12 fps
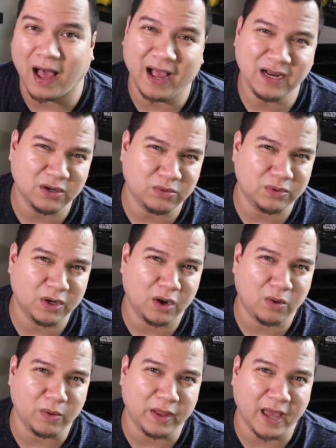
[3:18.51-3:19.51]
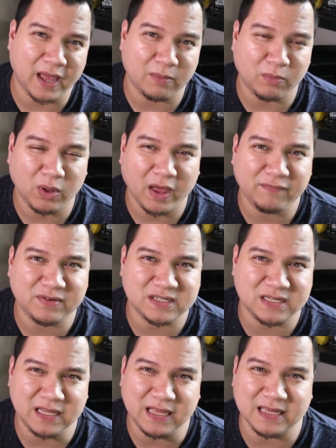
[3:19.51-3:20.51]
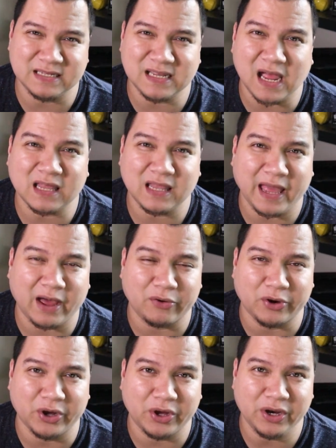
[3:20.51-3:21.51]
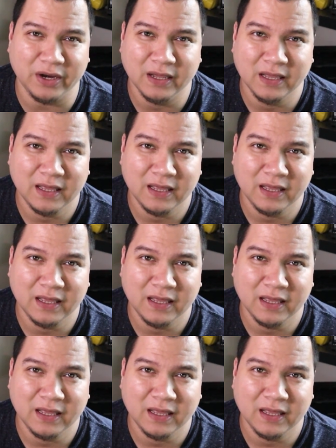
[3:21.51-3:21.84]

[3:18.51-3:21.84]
I don't know yet. We'll have to see exactly how good